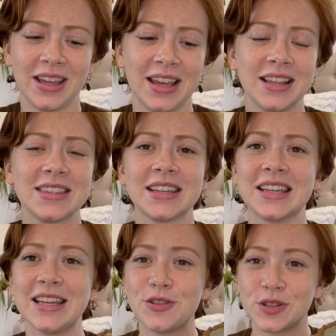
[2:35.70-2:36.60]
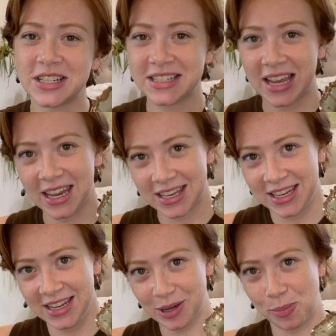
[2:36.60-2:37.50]
it's like an interesting
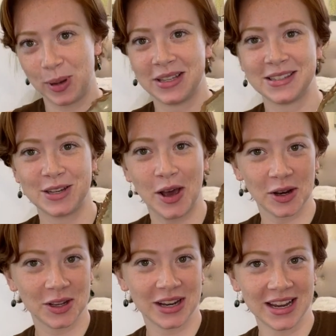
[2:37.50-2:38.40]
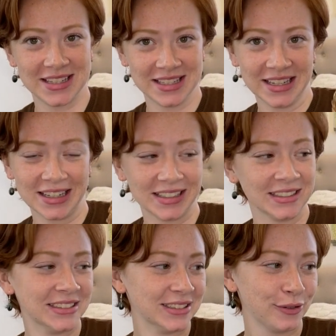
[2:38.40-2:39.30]
technique, but it's not a good idea